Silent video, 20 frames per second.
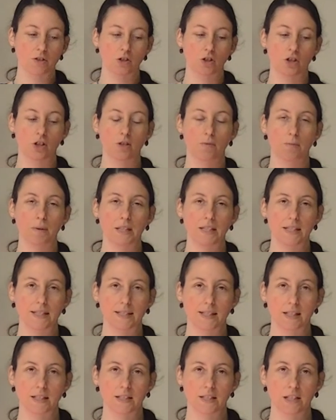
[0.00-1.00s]
should be
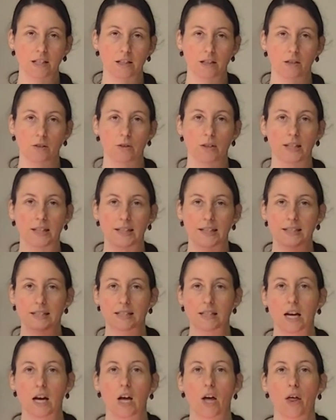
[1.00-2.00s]
discontinued at least
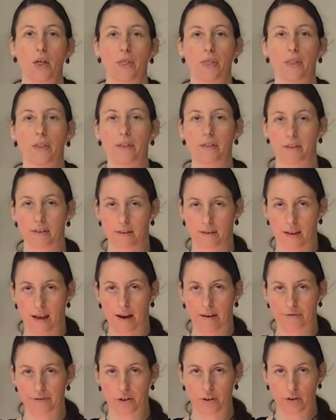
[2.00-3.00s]

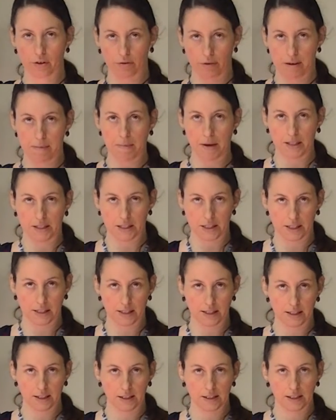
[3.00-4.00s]
after 3 months.